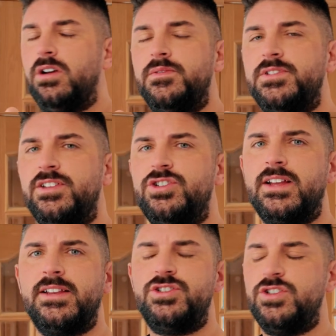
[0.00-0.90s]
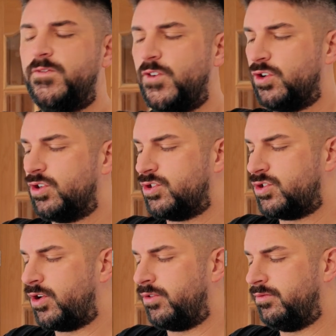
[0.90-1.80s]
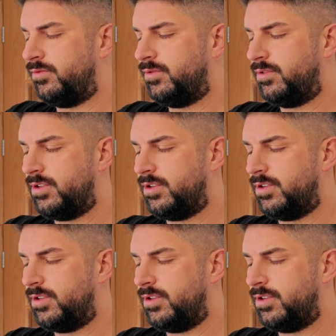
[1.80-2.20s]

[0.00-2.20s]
obviously the challenge is focused on,